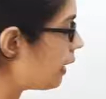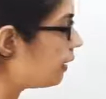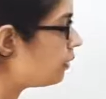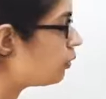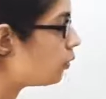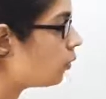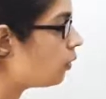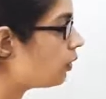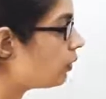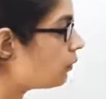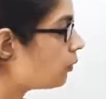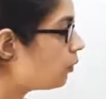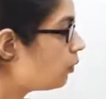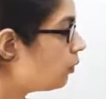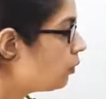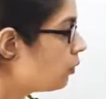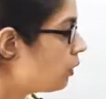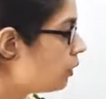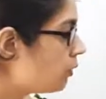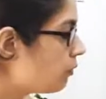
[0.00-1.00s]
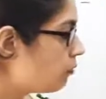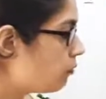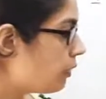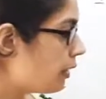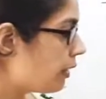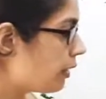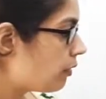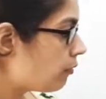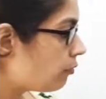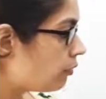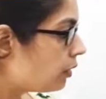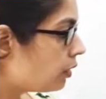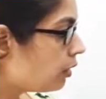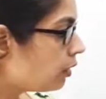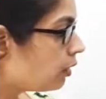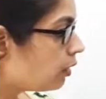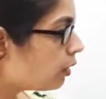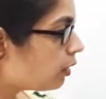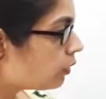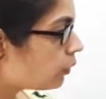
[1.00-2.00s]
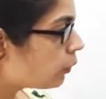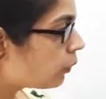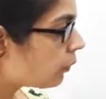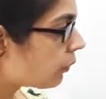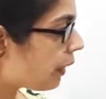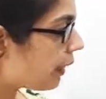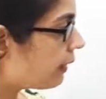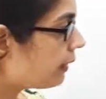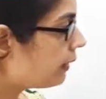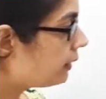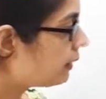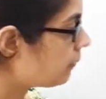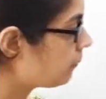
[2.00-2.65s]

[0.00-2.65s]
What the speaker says: told you, whenever you write,